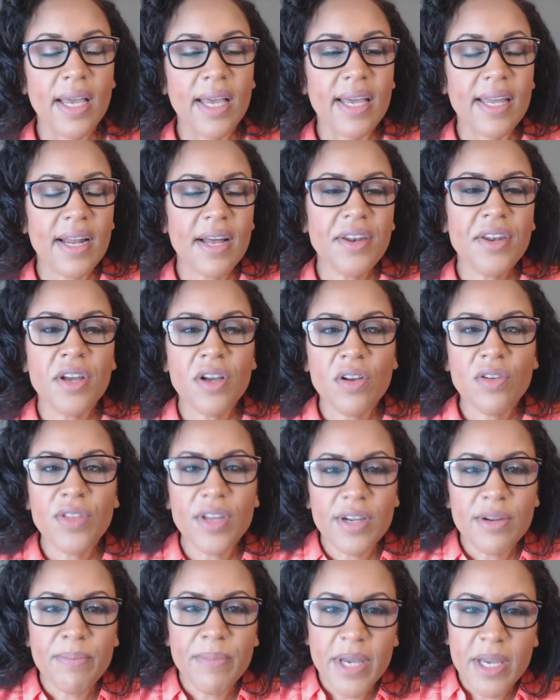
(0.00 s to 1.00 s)
And I know
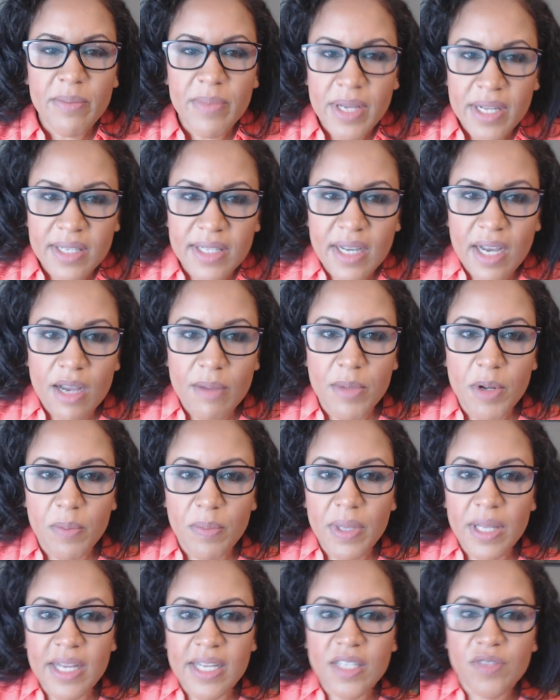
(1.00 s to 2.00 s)
there may be a time and
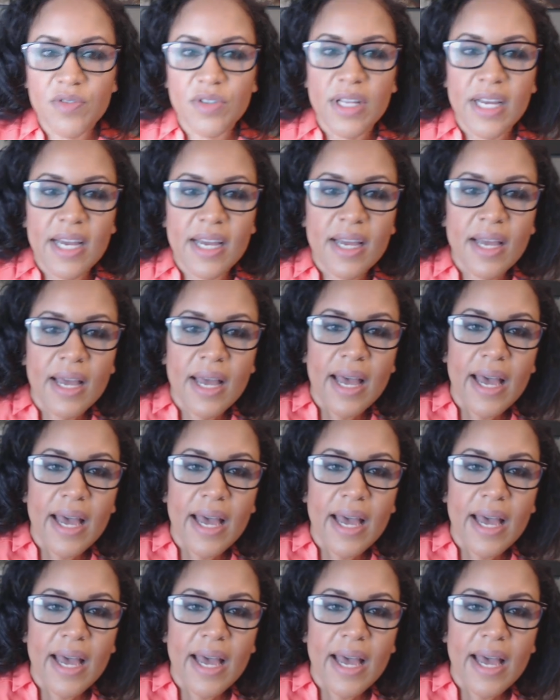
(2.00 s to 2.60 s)
a place for that.